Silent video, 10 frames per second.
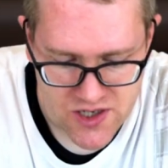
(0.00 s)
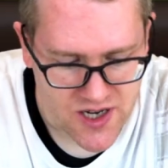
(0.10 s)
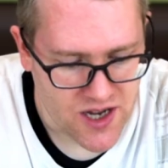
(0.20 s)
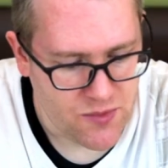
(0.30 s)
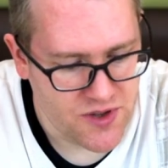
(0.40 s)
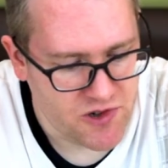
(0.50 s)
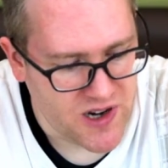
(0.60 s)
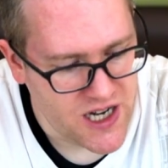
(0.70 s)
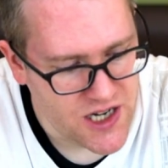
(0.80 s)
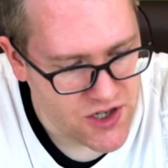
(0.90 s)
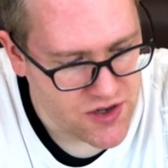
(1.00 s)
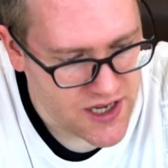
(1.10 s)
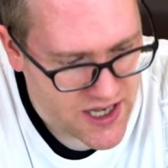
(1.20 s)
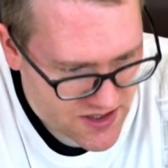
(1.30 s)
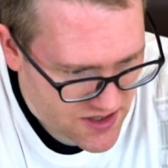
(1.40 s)
To help with drainage, you
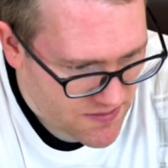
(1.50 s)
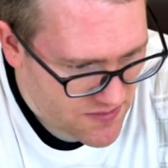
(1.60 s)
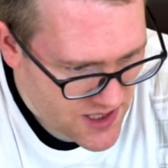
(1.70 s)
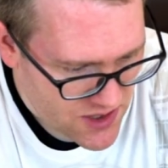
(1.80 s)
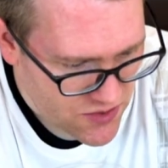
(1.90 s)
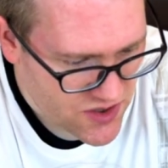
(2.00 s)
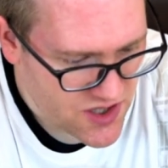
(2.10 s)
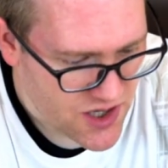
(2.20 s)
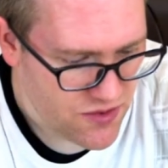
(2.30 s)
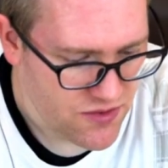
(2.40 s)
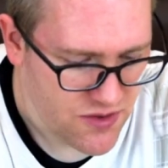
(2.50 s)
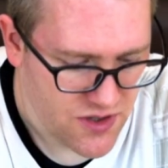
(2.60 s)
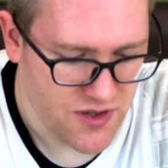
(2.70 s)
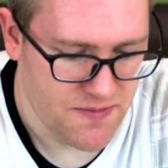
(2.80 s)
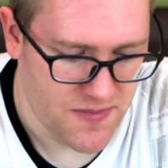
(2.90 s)
can get some little
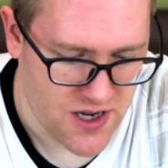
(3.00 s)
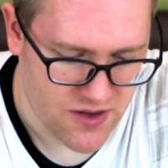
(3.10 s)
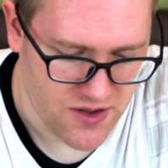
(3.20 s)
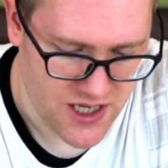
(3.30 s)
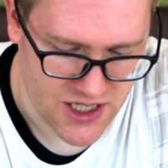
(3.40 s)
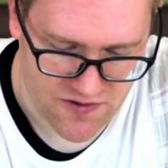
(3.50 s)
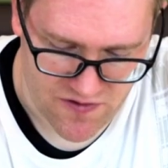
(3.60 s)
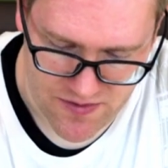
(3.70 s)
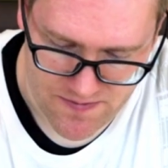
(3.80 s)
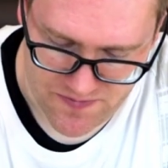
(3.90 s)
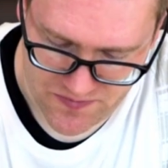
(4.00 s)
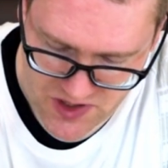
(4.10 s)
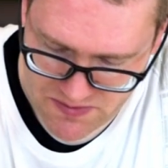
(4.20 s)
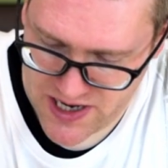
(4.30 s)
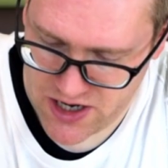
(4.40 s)
stones. I got these from
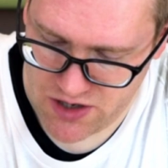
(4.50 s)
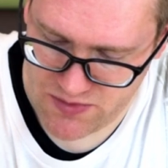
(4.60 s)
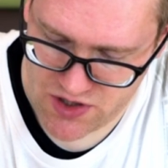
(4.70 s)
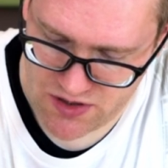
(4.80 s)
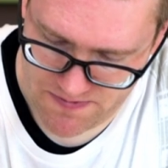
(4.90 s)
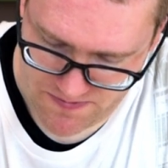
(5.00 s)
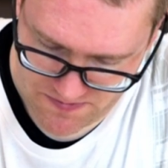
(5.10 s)
Japan Home Store.